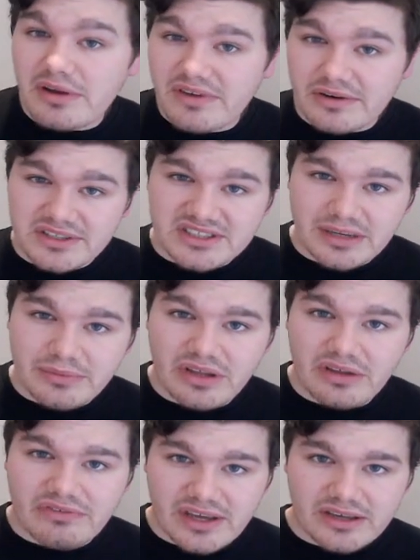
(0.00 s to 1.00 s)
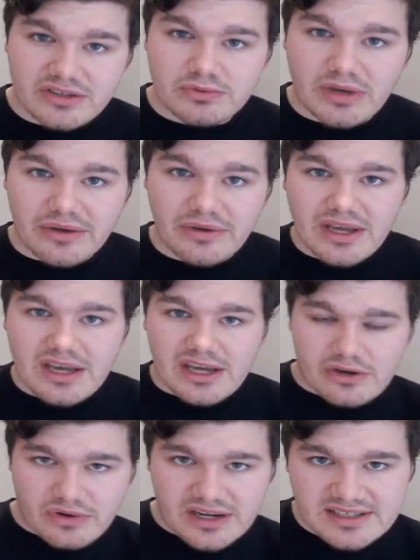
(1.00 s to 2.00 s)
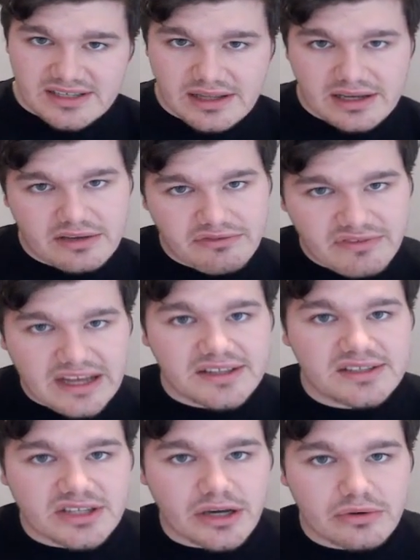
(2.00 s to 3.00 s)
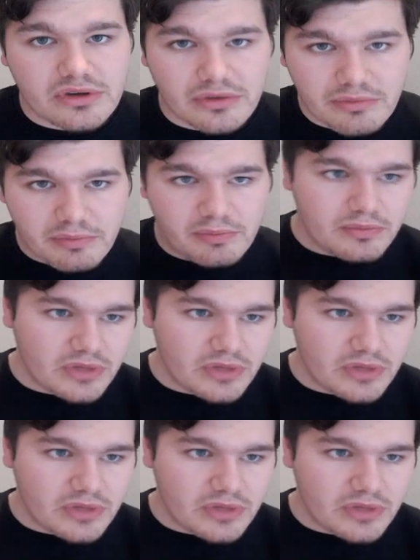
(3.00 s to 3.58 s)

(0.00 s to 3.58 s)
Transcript: very similar thing as well in creating like a fan token,